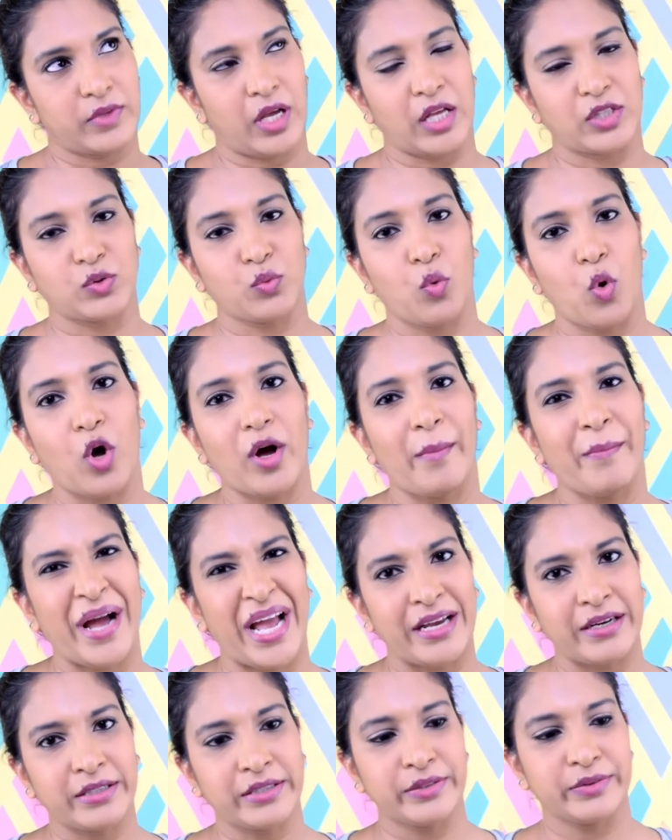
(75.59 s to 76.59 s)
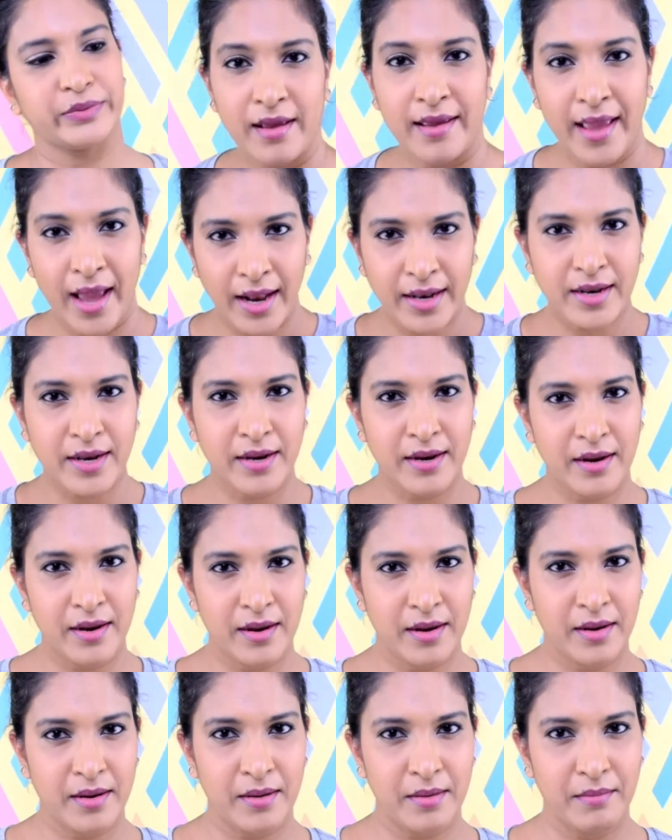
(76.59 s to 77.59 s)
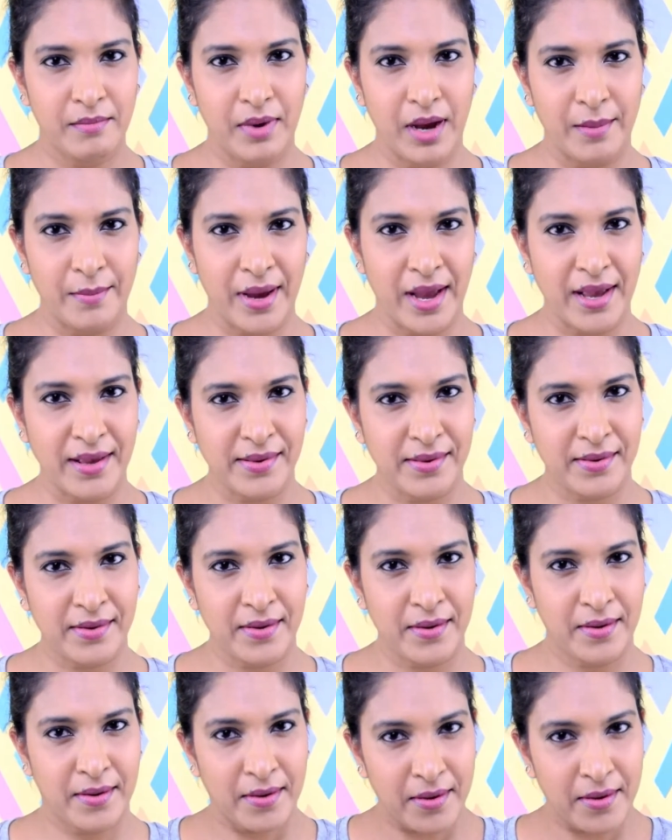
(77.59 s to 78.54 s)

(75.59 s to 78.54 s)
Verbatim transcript: I had to walk a mile, get my mask.